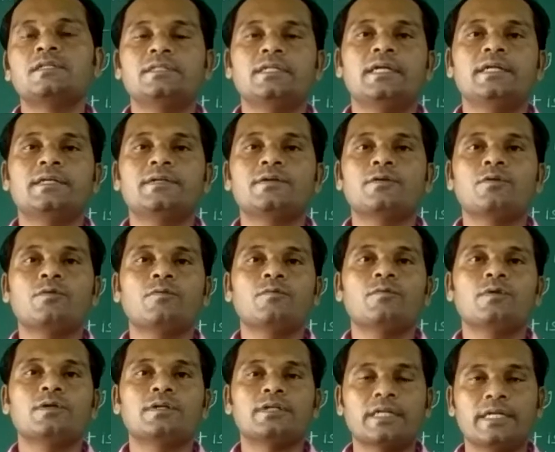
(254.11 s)
that
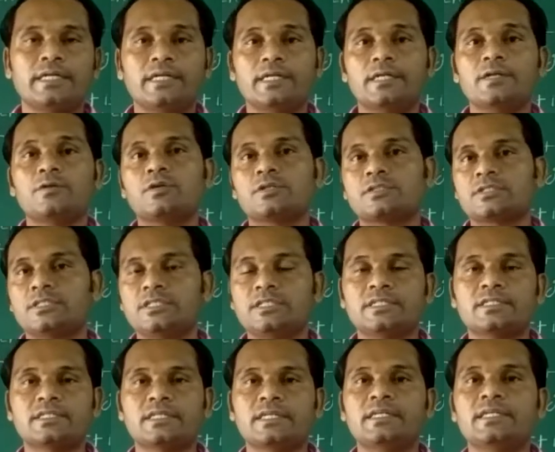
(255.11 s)
trainer
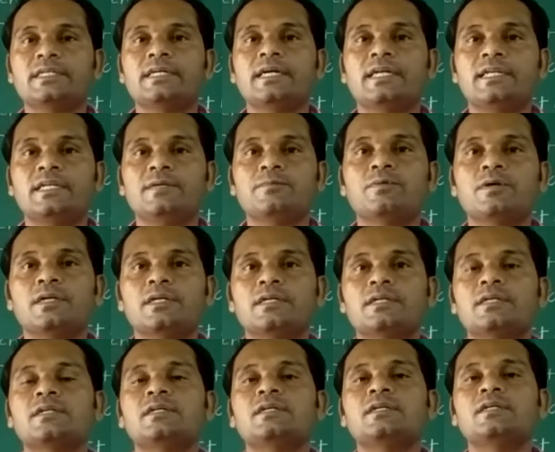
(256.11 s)
horses, trainer
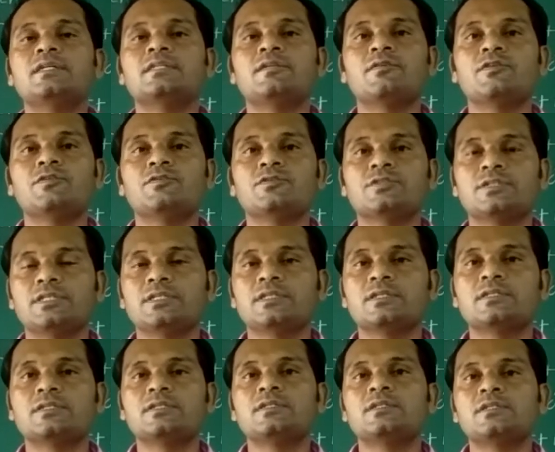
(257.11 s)
elephant they were
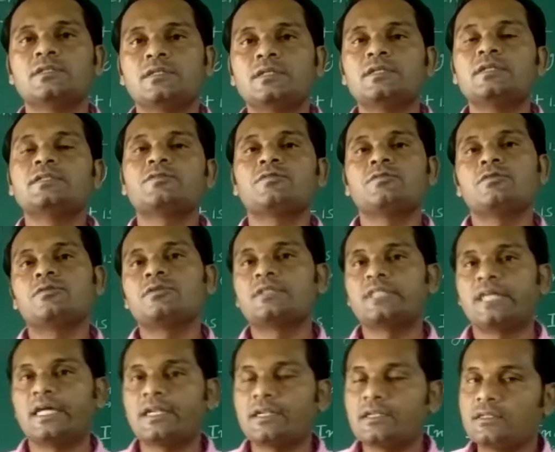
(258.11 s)
using.
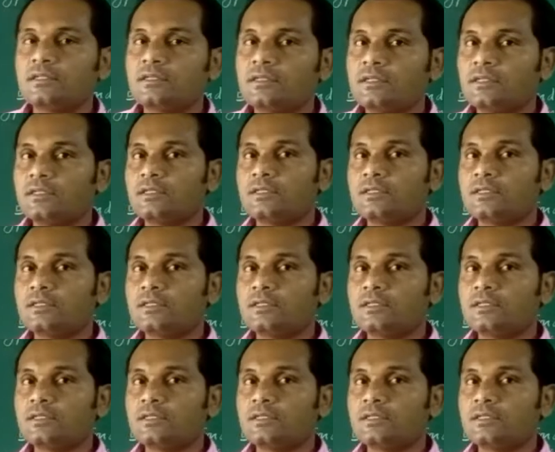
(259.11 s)
So that